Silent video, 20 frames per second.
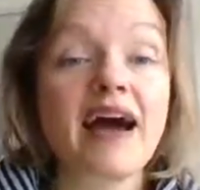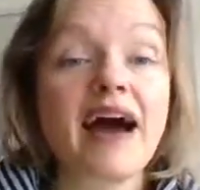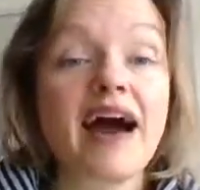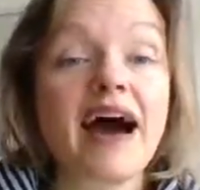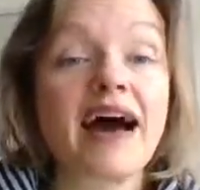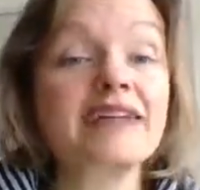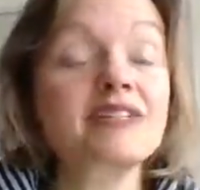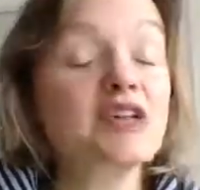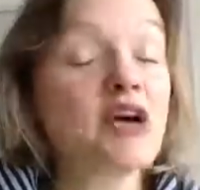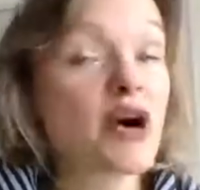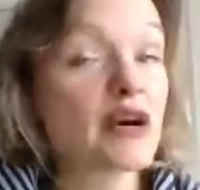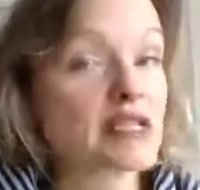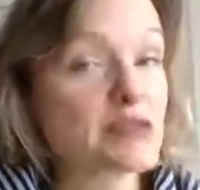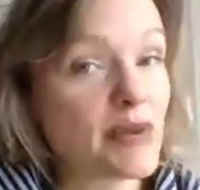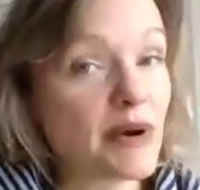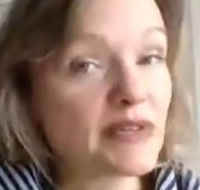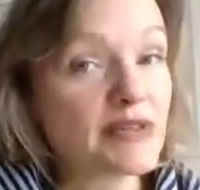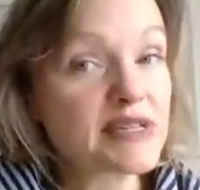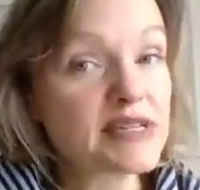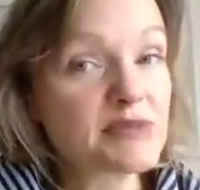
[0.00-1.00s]
I talked
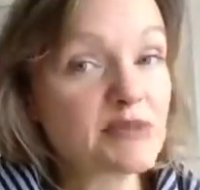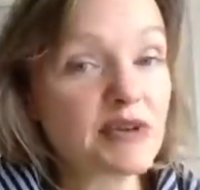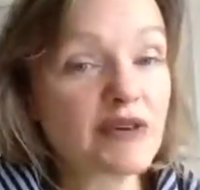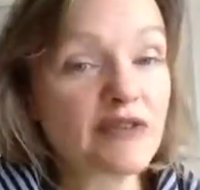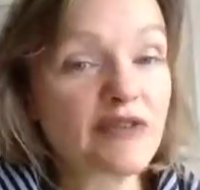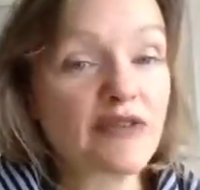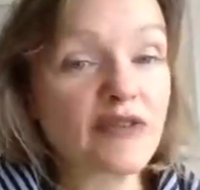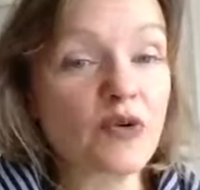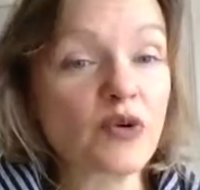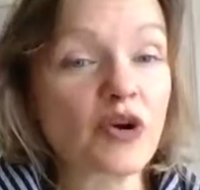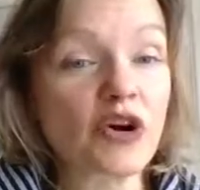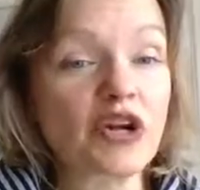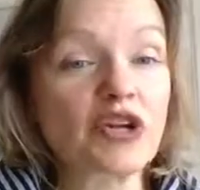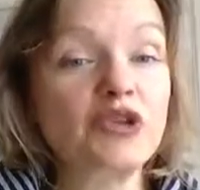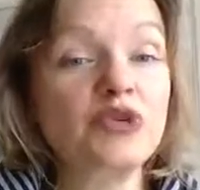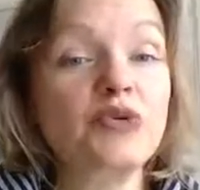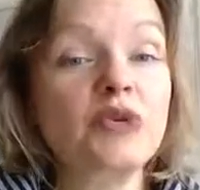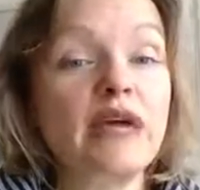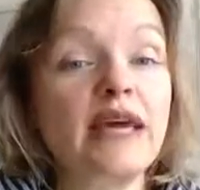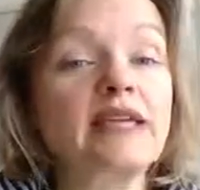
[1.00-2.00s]
about this before.
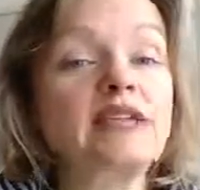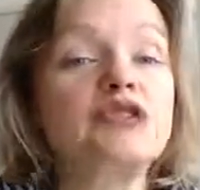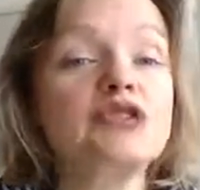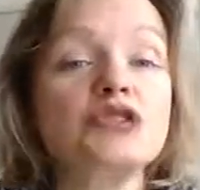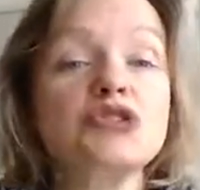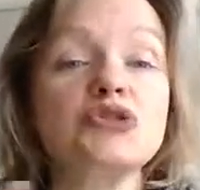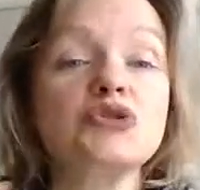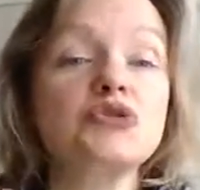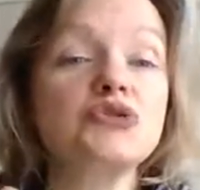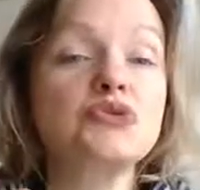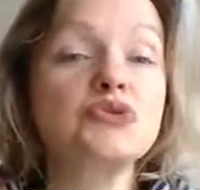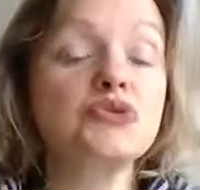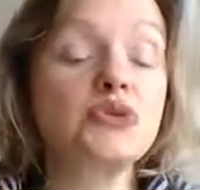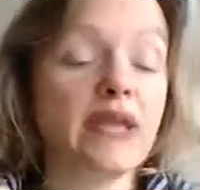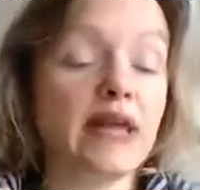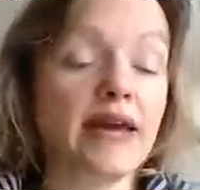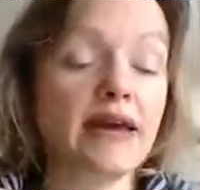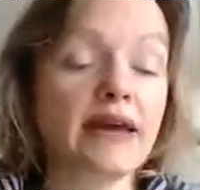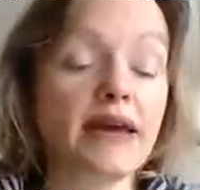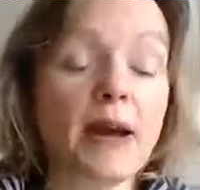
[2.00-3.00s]
You can do
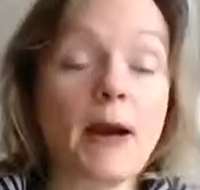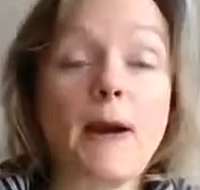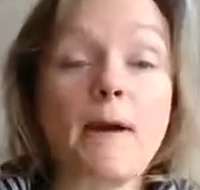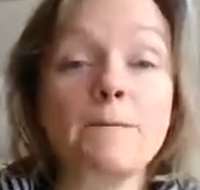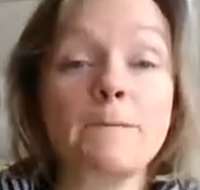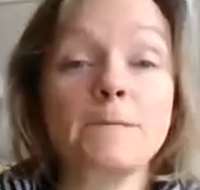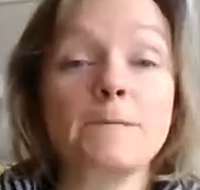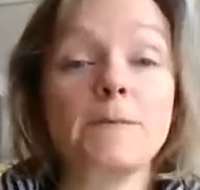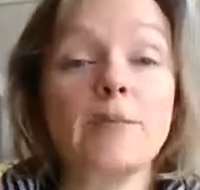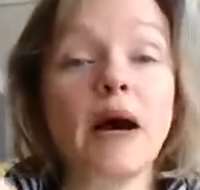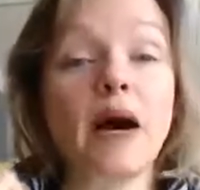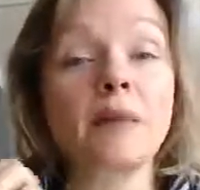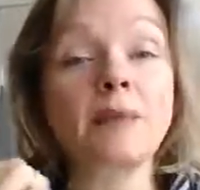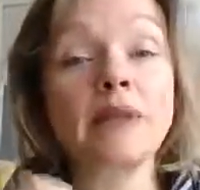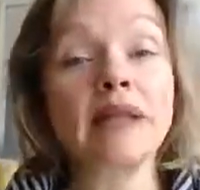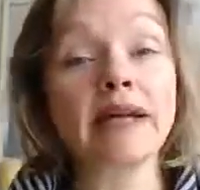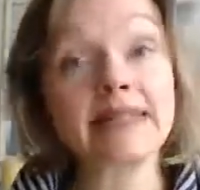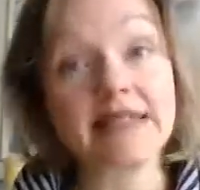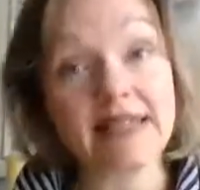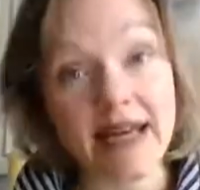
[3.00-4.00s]
like a
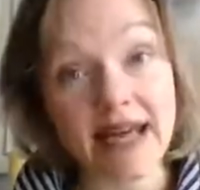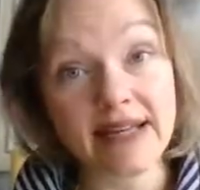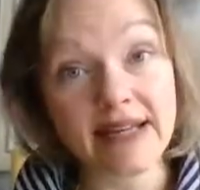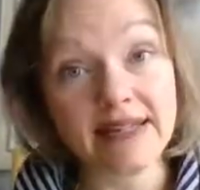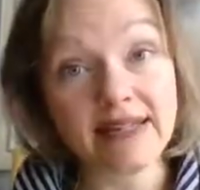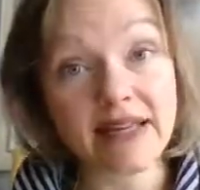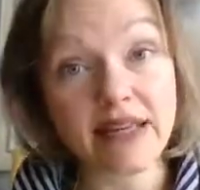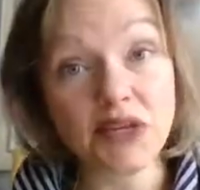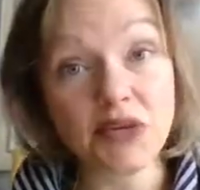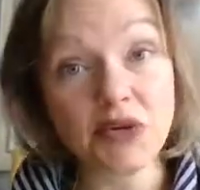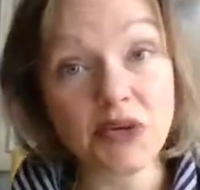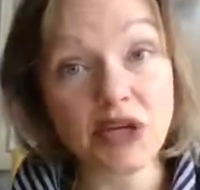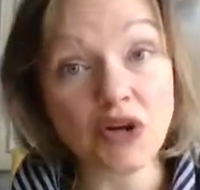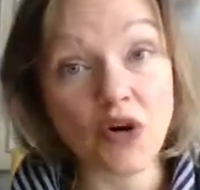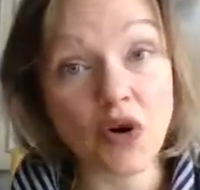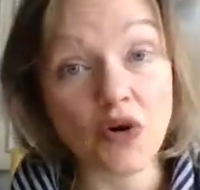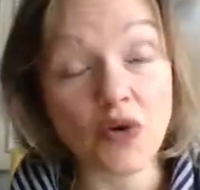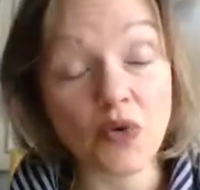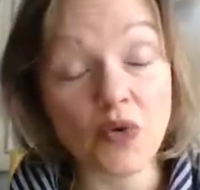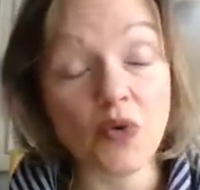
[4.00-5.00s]
blood test that you can
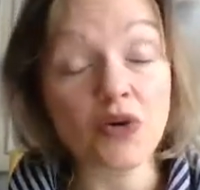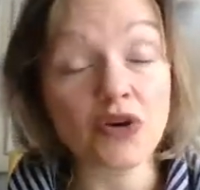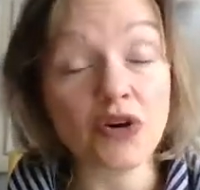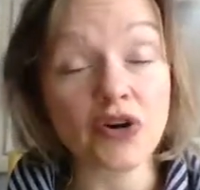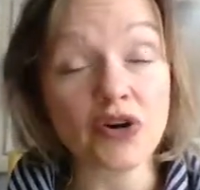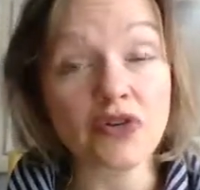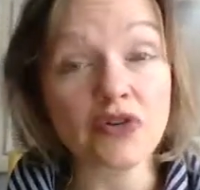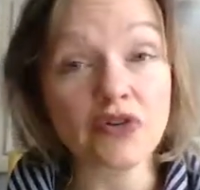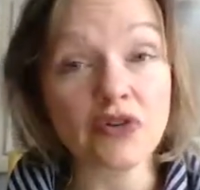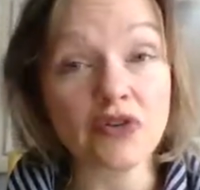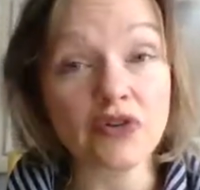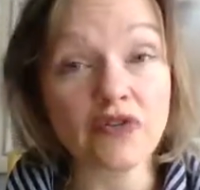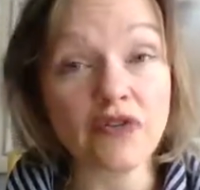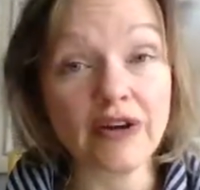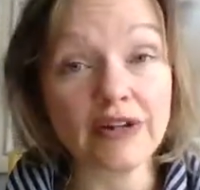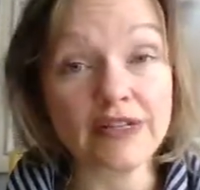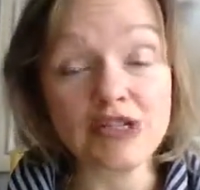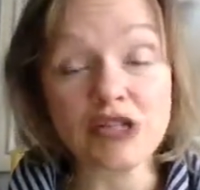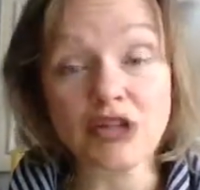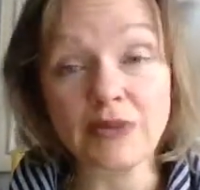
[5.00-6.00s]
order through your
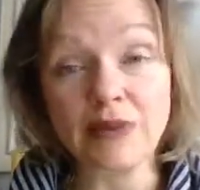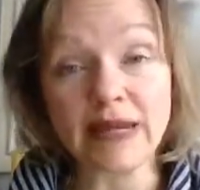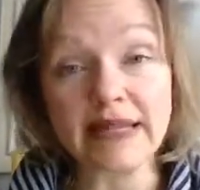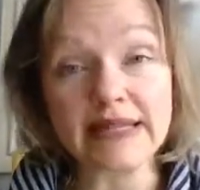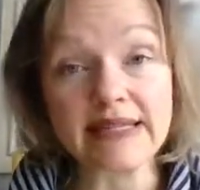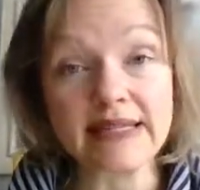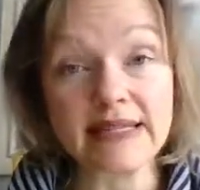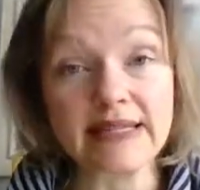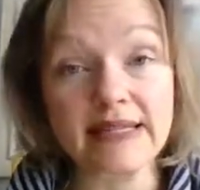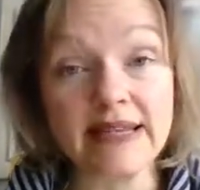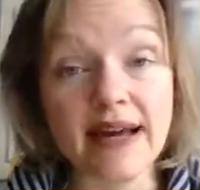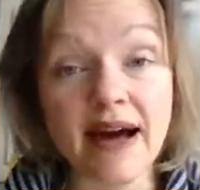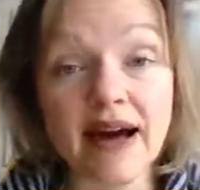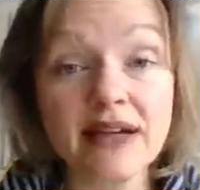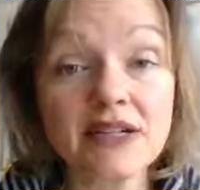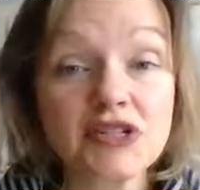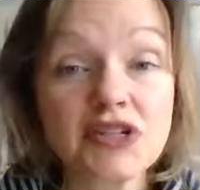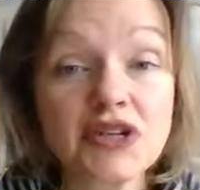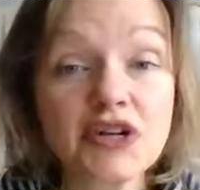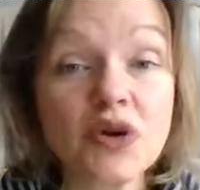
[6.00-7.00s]
functional medicine
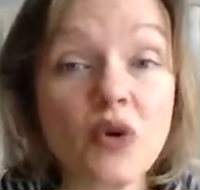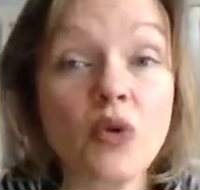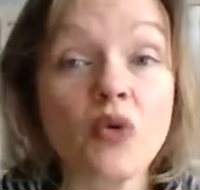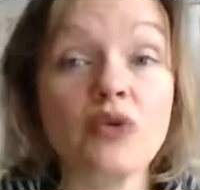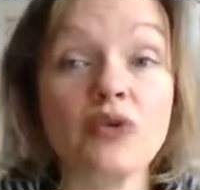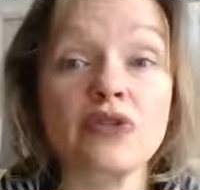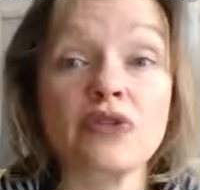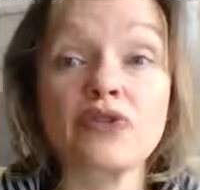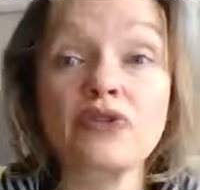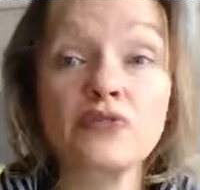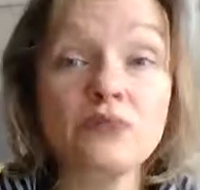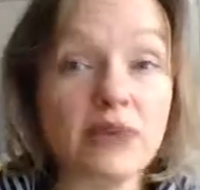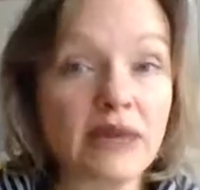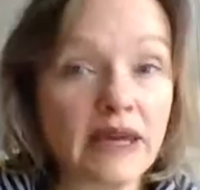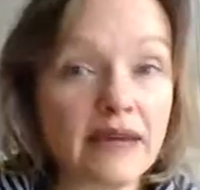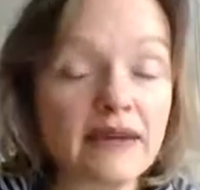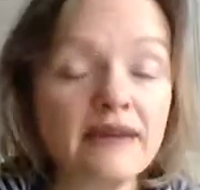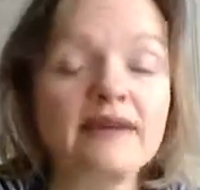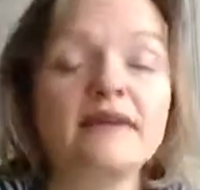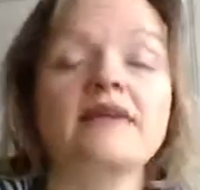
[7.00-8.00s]
doctor or through
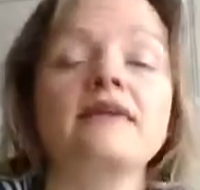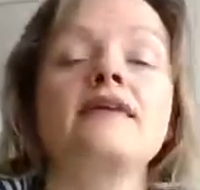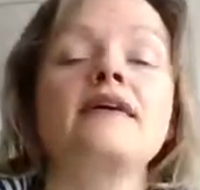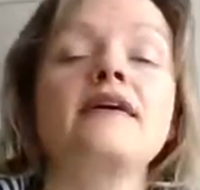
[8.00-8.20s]
me.